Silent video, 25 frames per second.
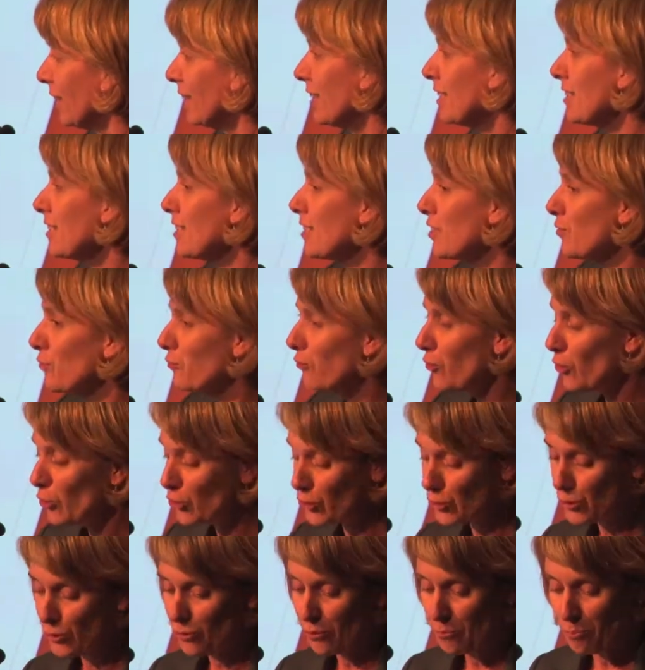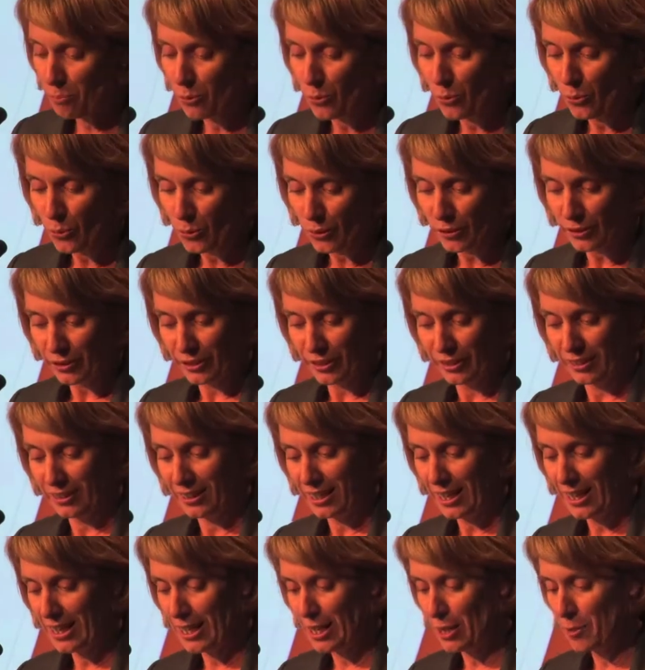This is a first report,
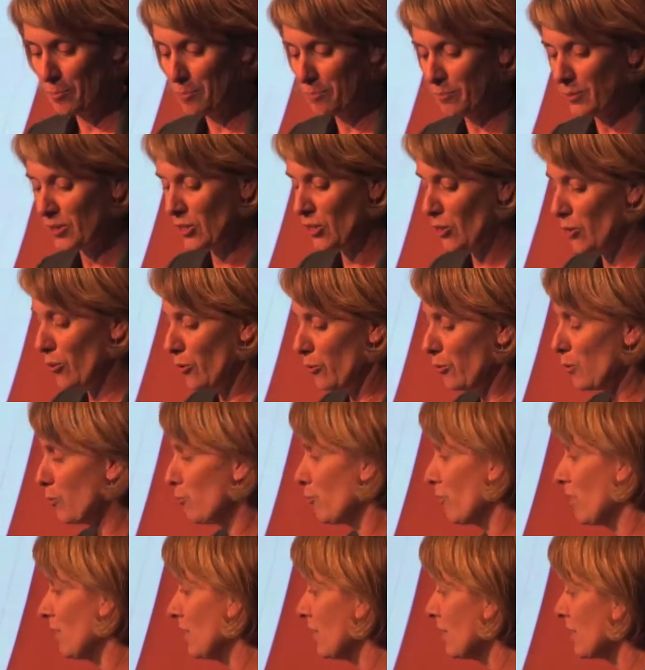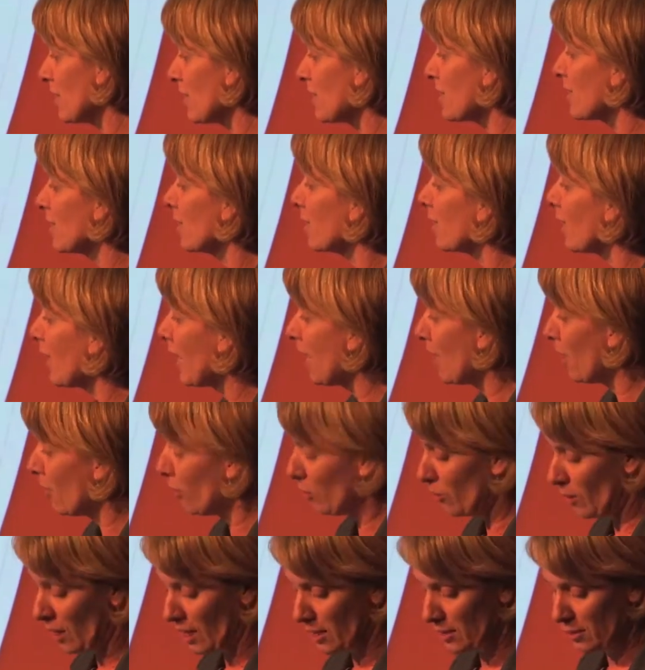um, so it really doesn't
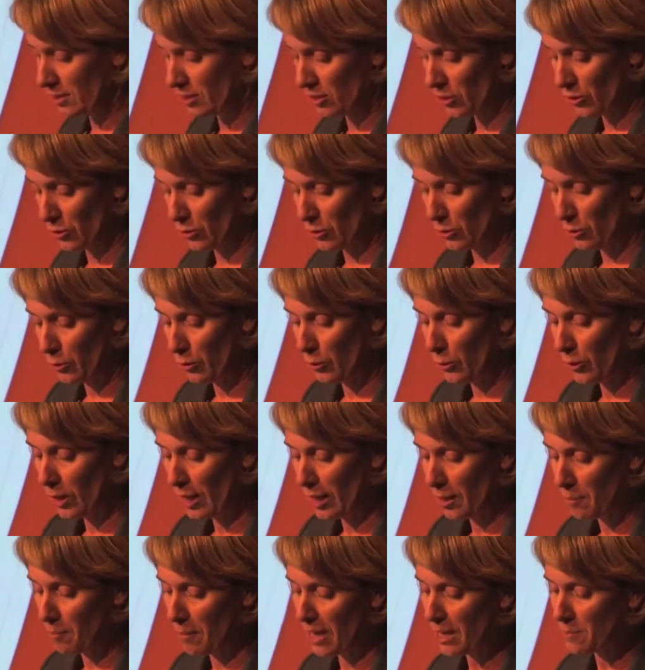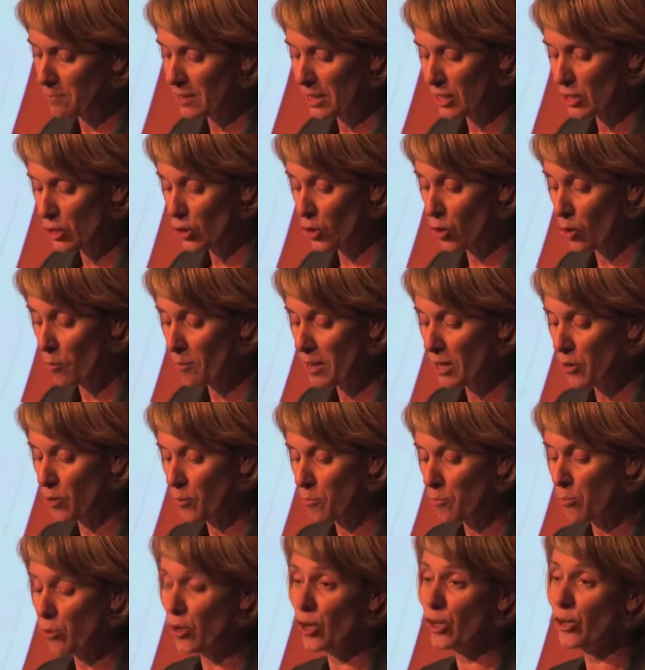allow us to uh, make much comment
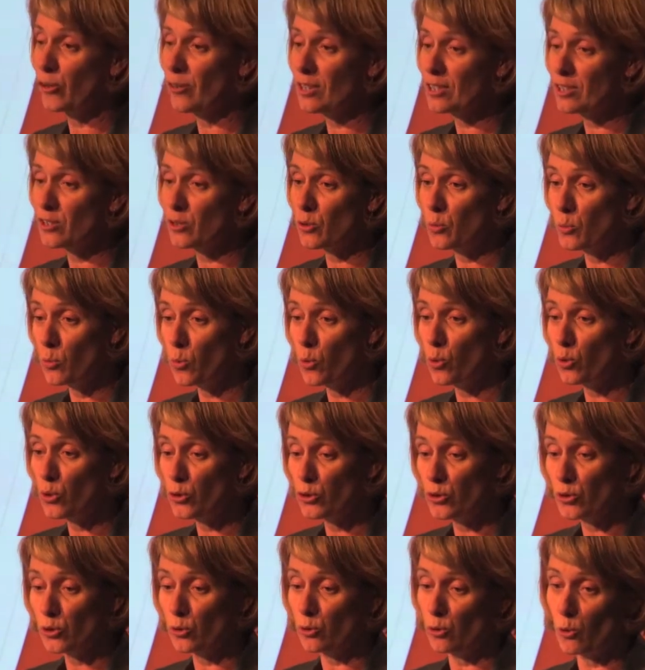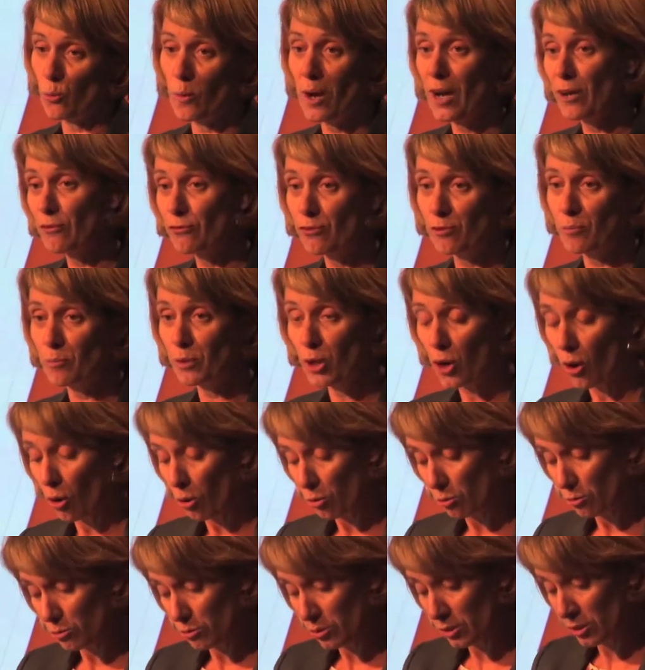on progress towards or away from
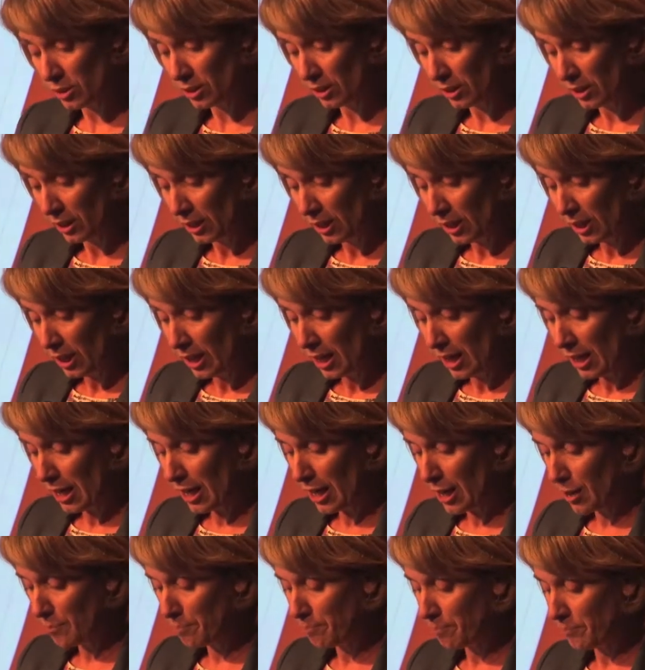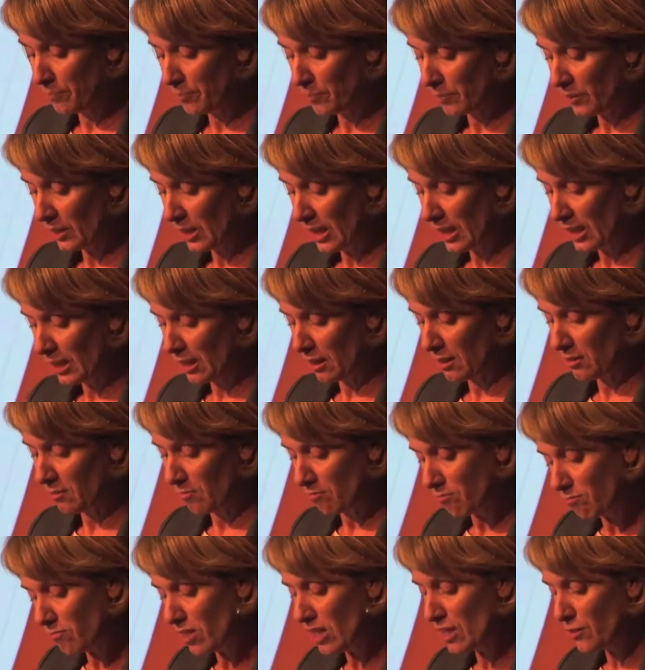goals. Um,
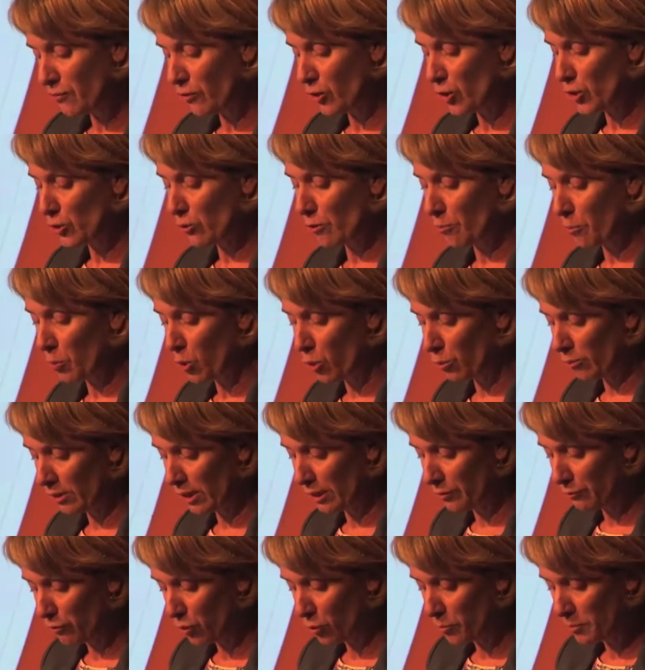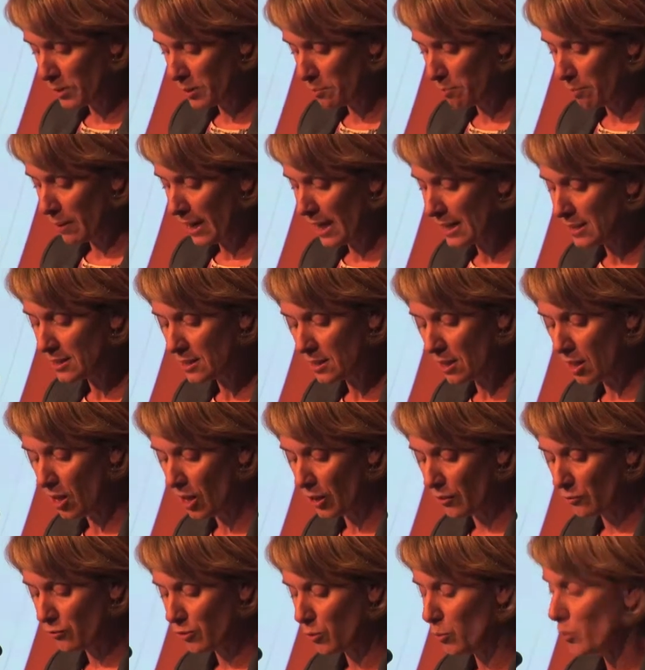this first report really forms a
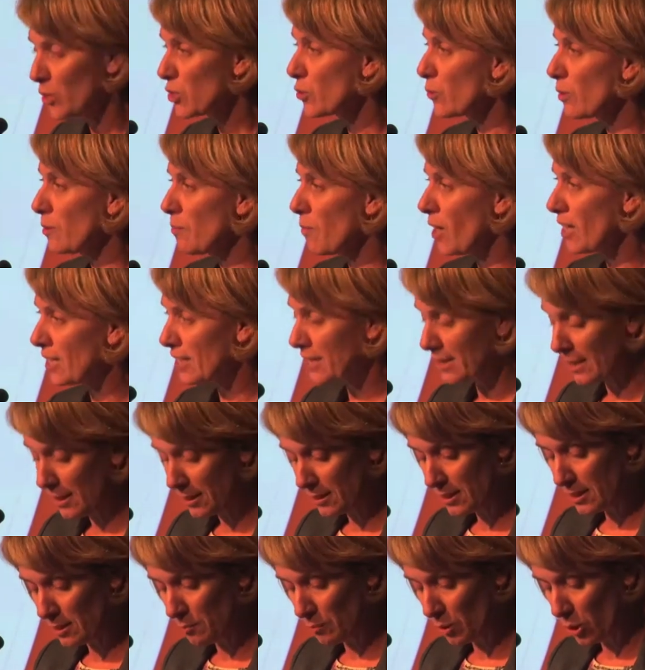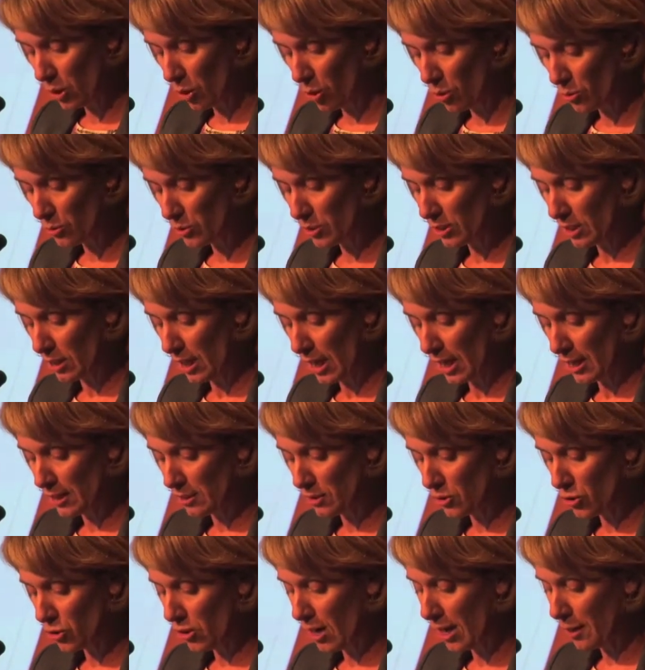baseline from which we might set some goals
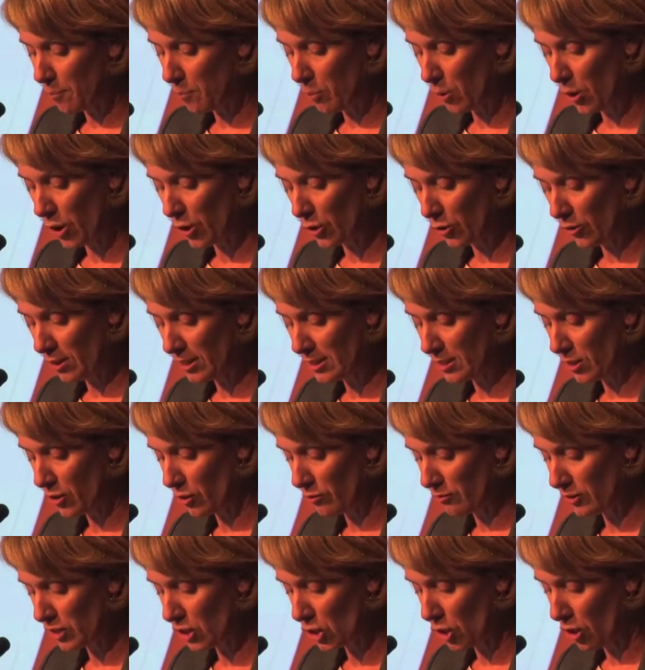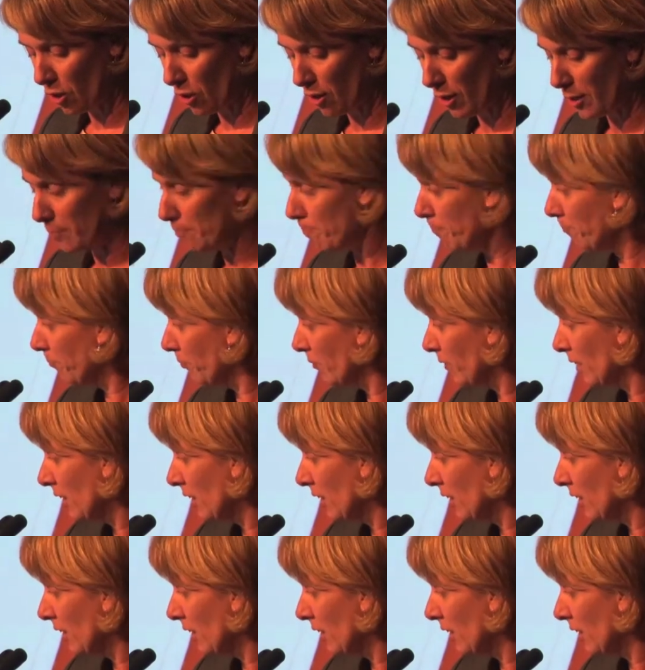and track progress over time.